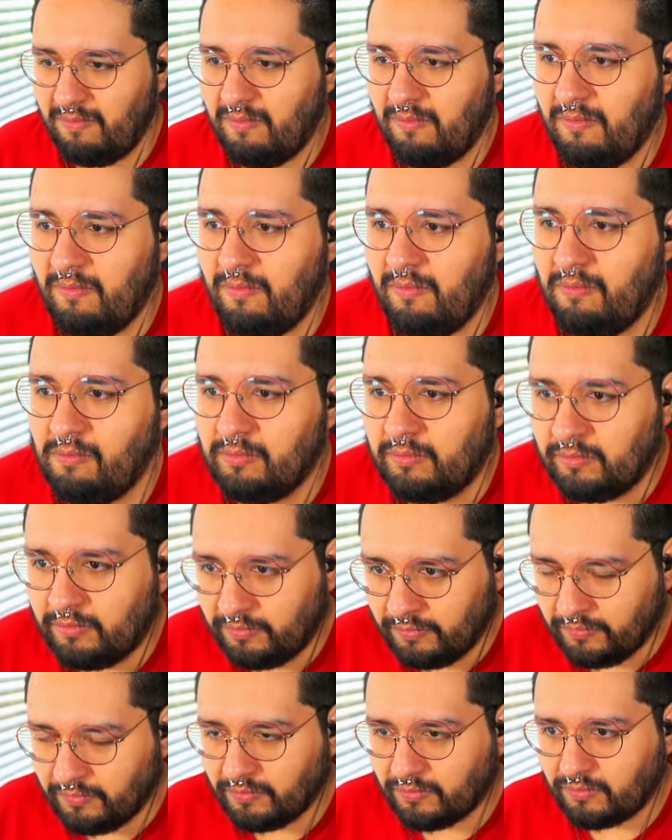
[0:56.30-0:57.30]

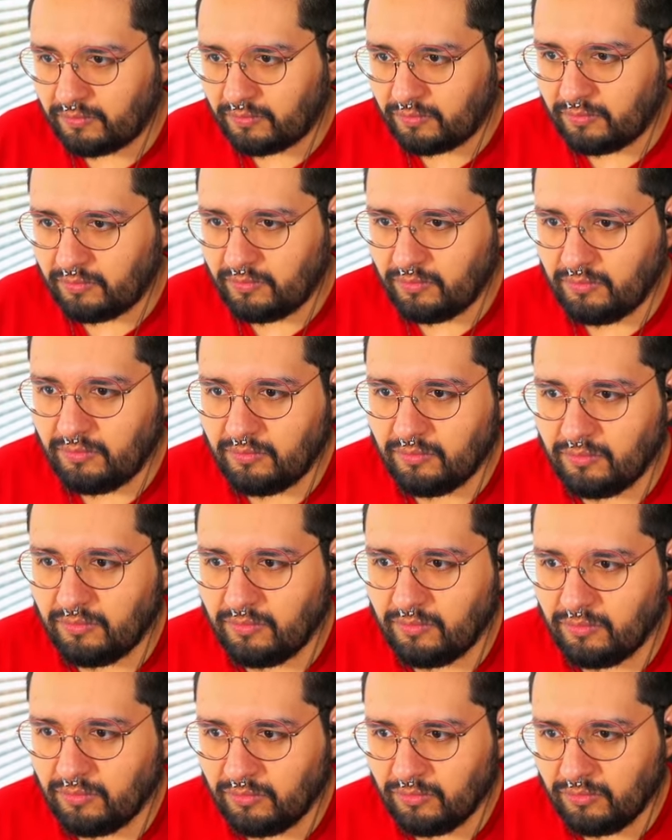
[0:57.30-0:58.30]

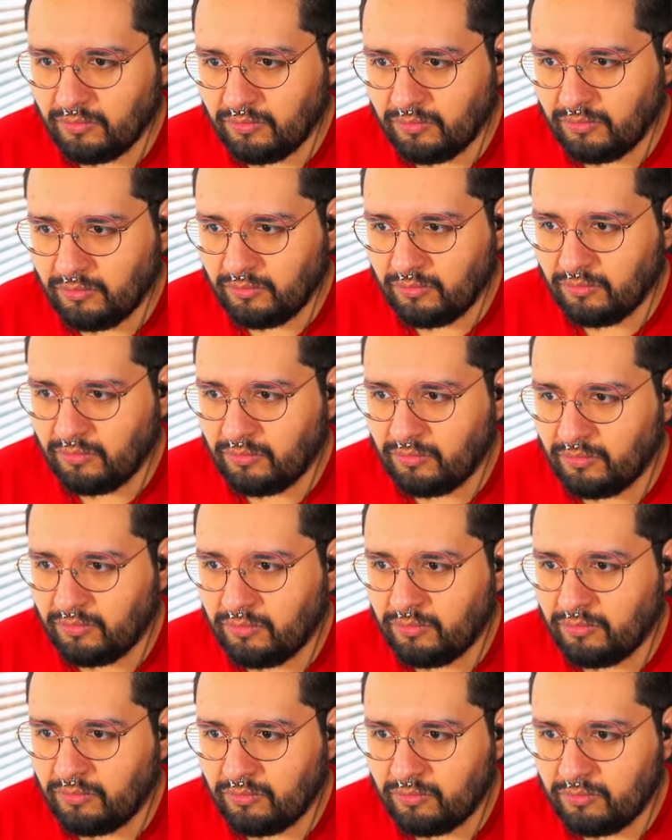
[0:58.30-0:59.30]

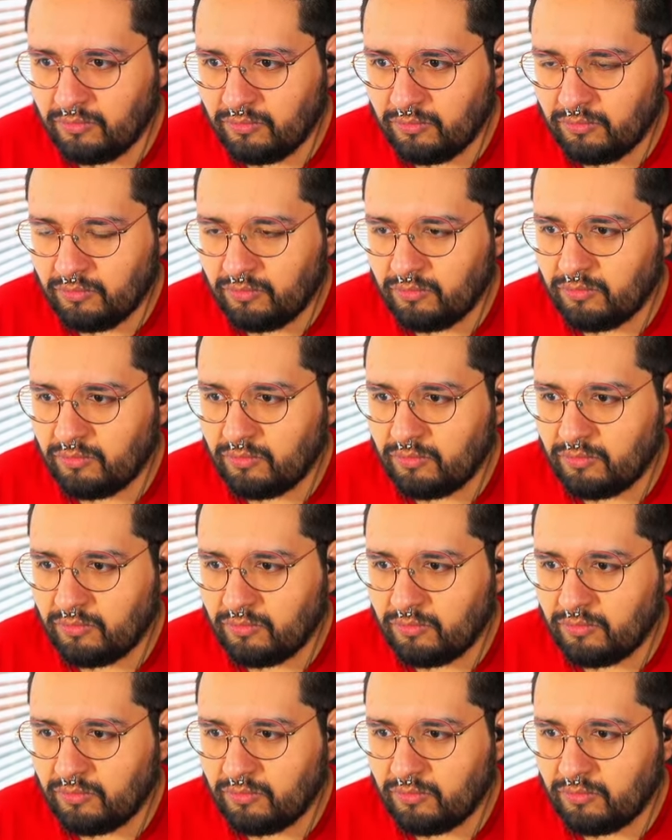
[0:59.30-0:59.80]
Nobody speaks.